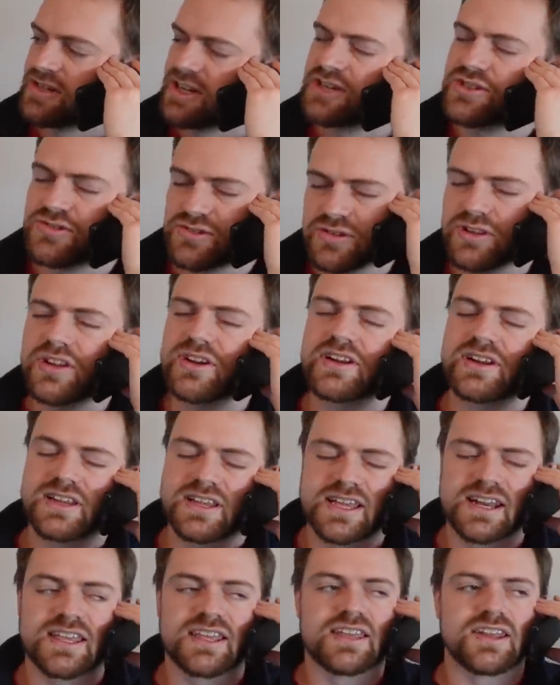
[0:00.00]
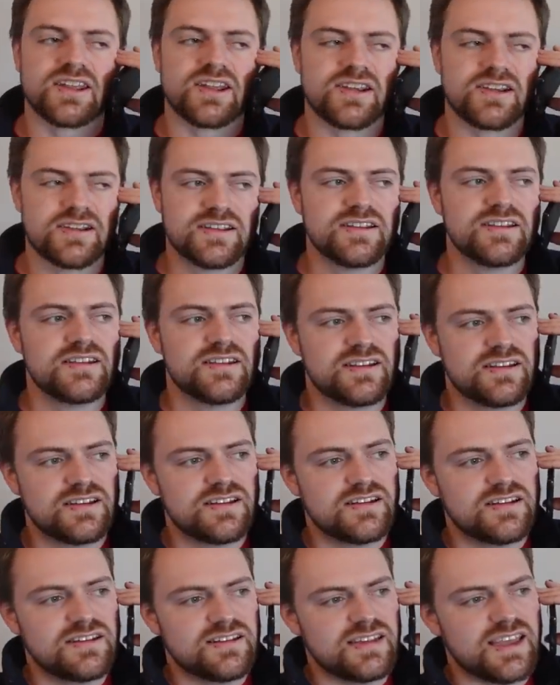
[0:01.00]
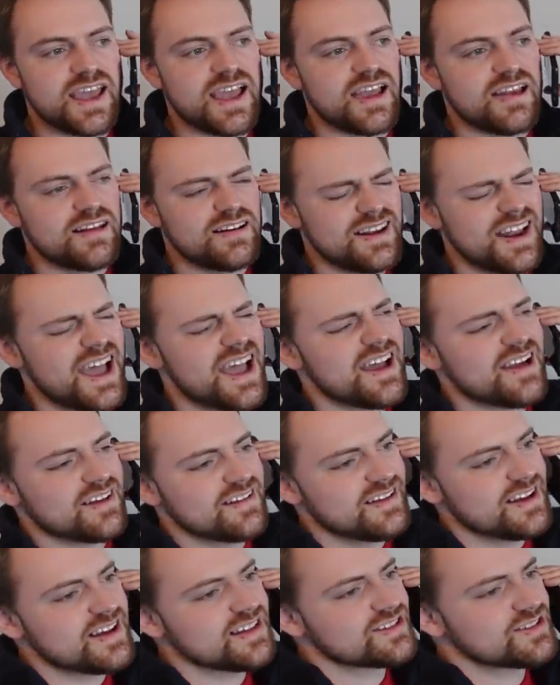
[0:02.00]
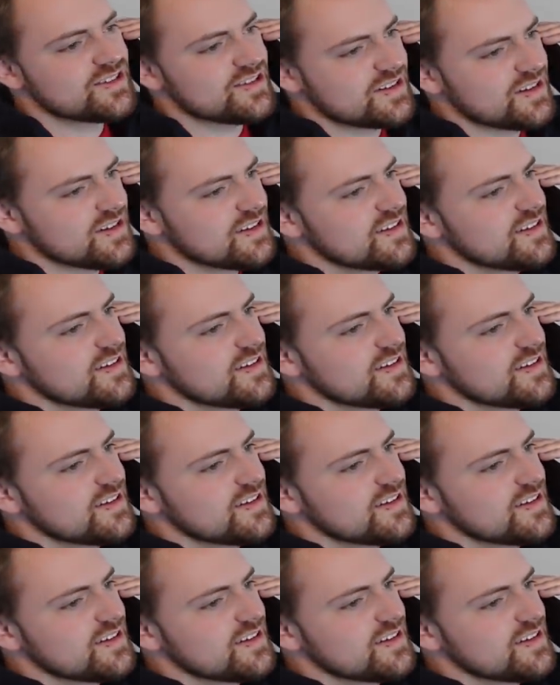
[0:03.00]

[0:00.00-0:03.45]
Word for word: They just do a lot of cleaning, you know. Yeah, nah, nah, it's good.